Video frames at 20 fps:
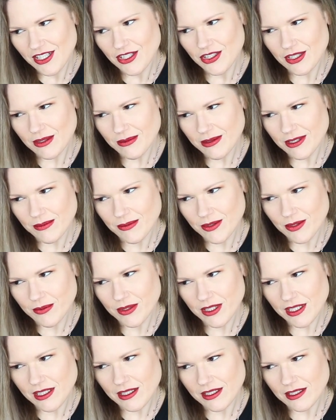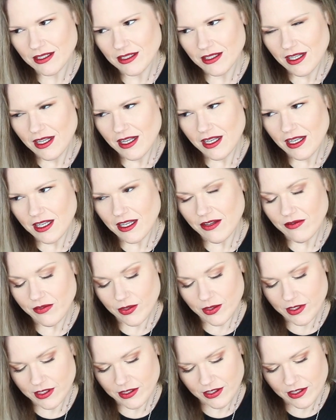Show me the Moon, please. Have
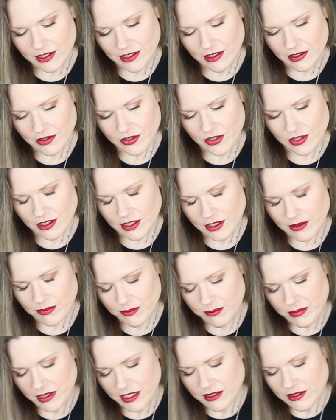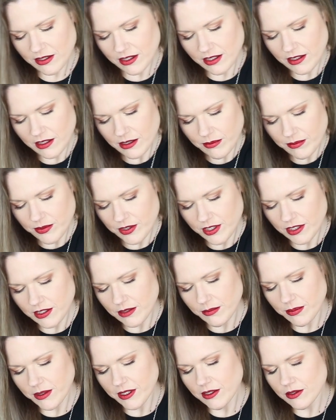you considered your balancing up
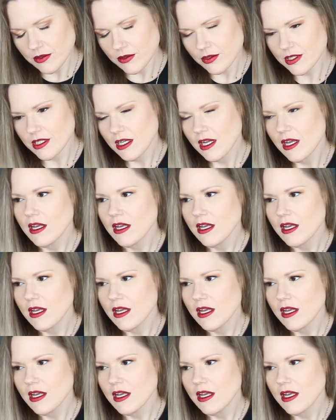Six of Pentacles?